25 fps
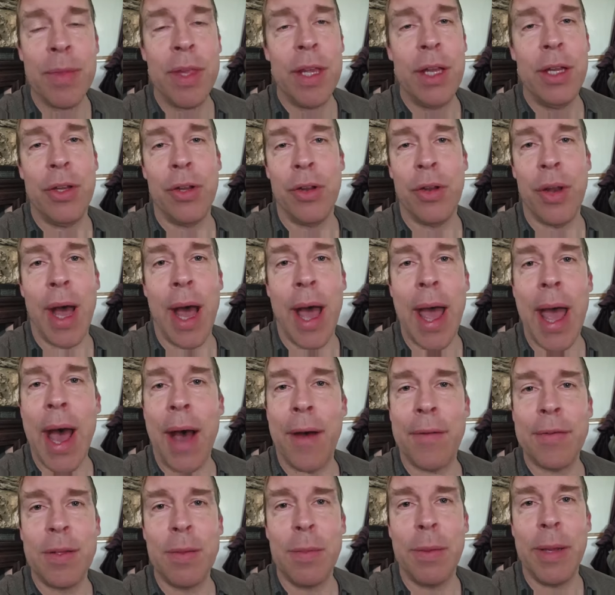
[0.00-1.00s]
You do not
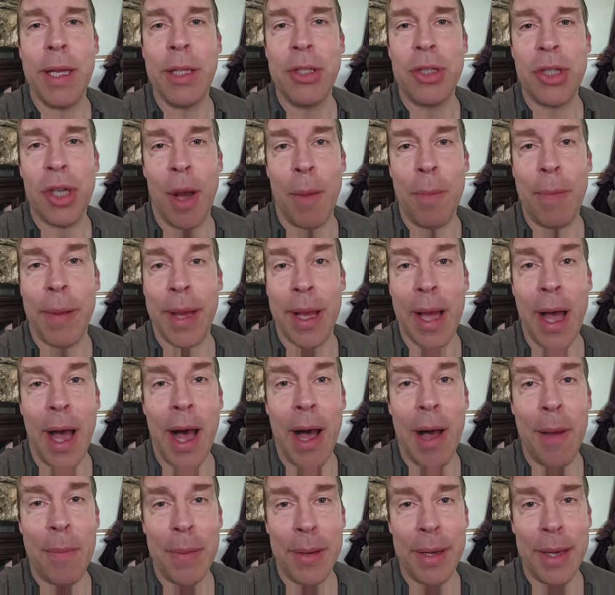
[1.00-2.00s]
have to be jumping
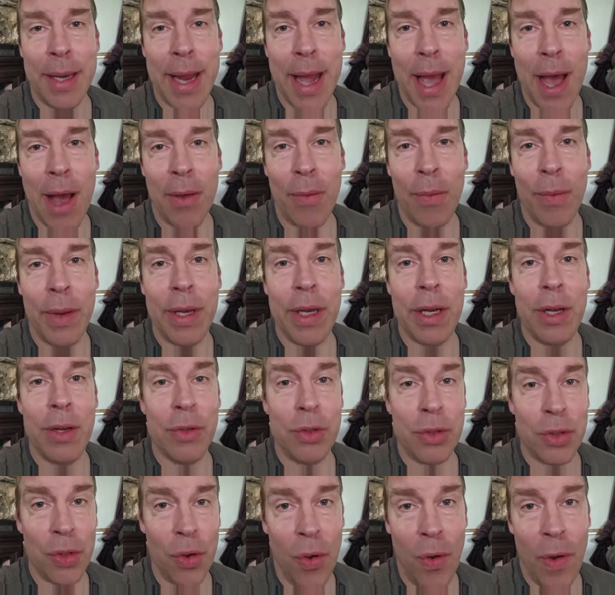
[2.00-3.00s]
up and down when
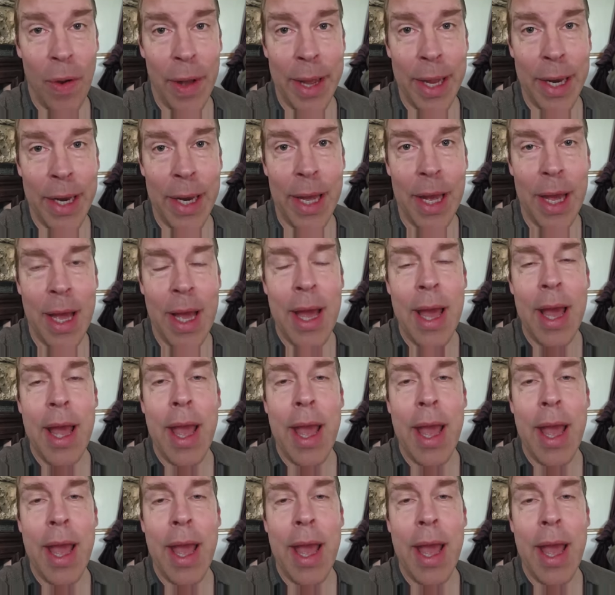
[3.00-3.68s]
you join.